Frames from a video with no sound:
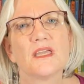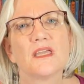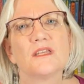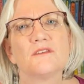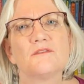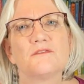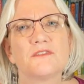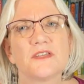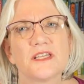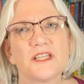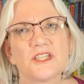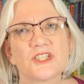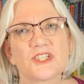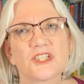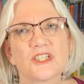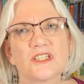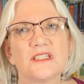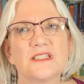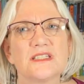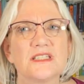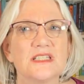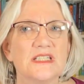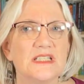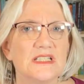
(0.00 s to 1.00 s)
Inflation
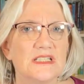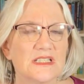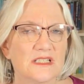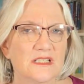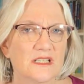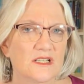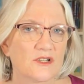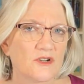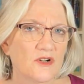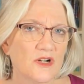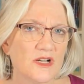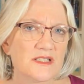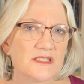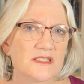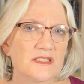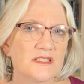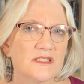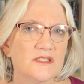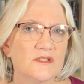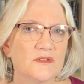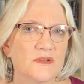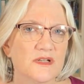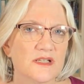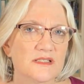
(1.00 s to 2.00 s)
is easing across
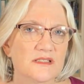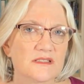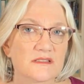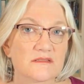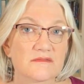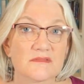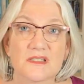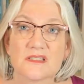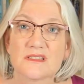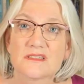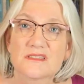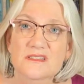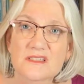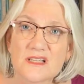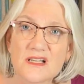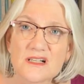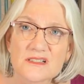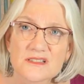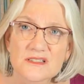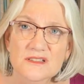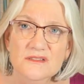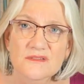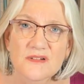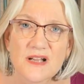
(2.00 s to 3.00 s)
the US and
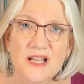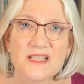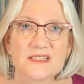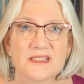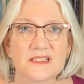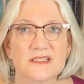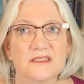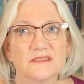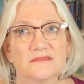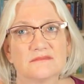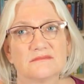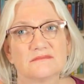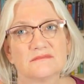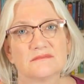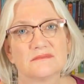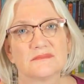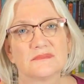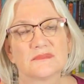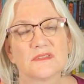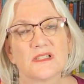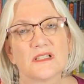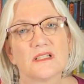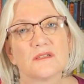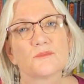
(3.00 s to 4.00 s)
stocks are rising.
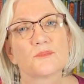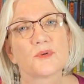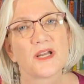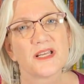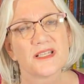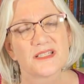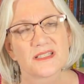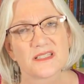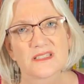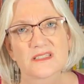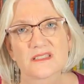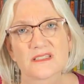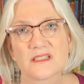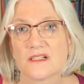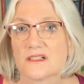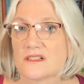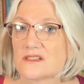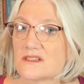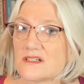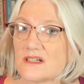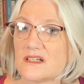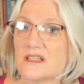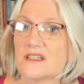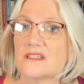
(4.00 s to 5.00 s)
Prices are
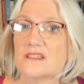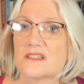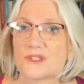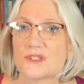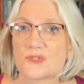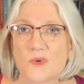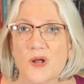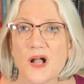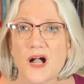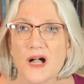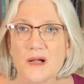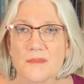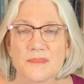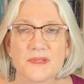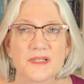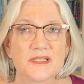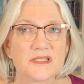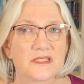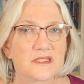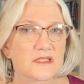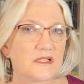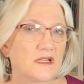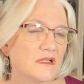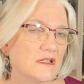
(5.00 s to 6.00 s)
starting to drop
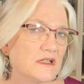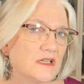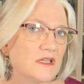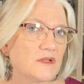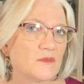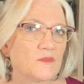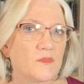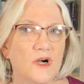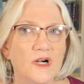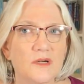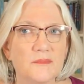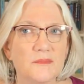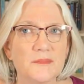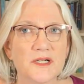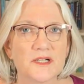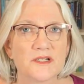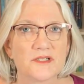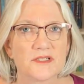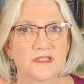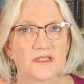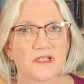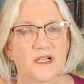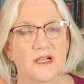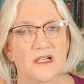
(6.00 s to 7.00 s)
as Target,
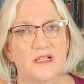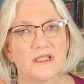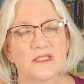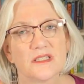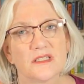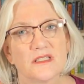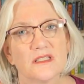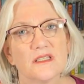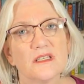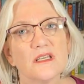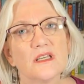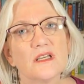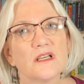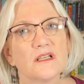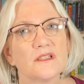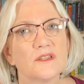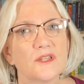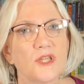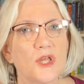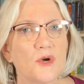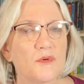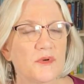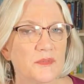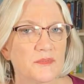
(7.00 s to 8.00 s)
Walmart, and Aldi
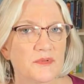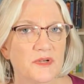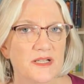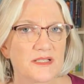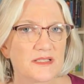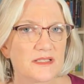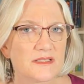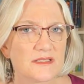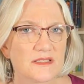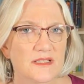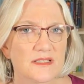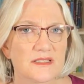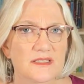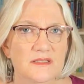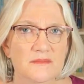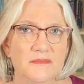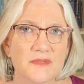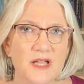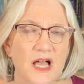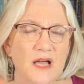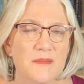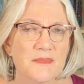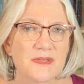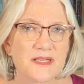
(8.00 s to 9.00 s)
lower prices on some
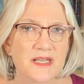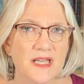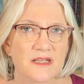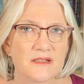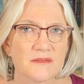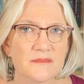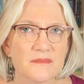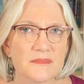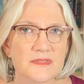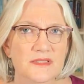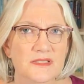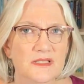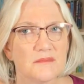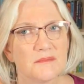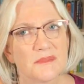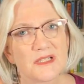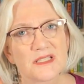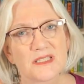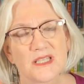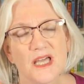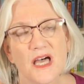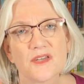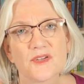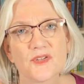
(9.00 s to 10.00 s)
common items, and
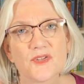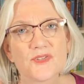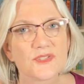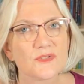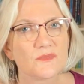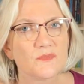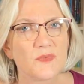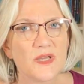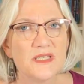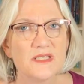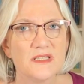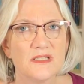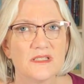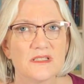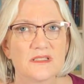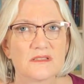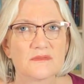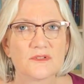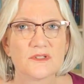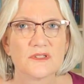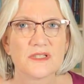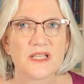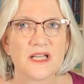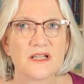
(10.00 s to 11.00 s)
McDonald's and Wendy's
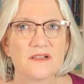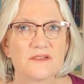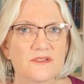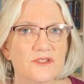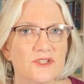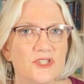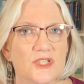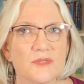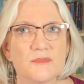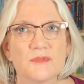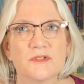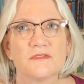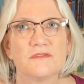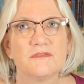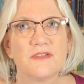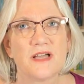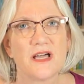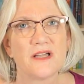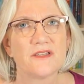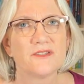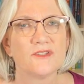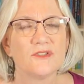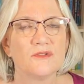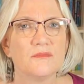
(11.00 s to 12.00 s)
roll out cheaper
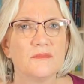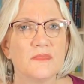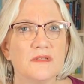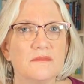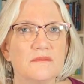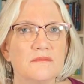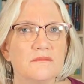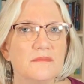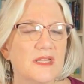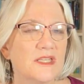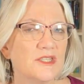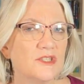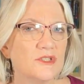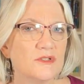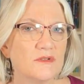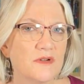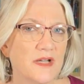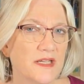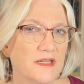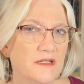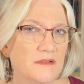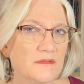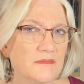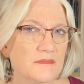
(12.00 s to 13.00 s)
value menu
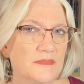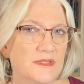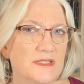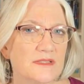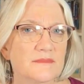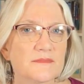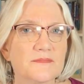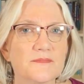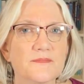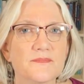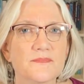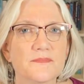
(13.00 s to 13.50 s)
items.